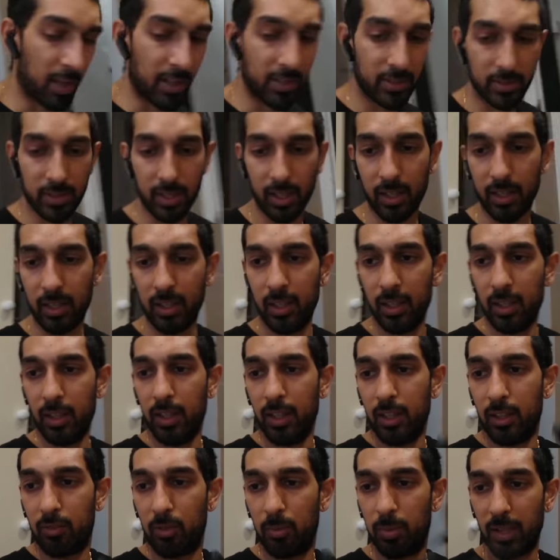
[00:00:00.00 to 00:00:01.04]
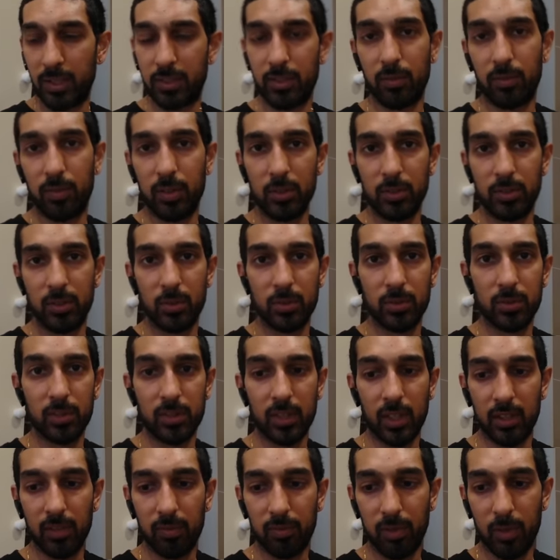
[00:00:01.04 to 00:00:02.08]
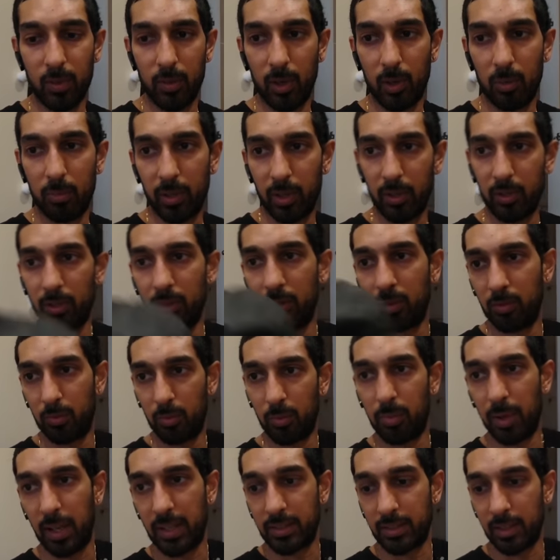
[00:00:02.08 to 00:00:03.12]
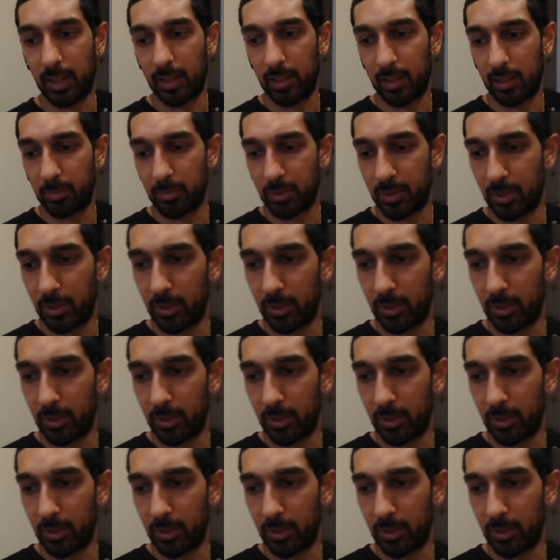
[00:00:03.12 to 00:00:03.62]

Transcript: replace the flue seals inside the flue elbow, replace that lip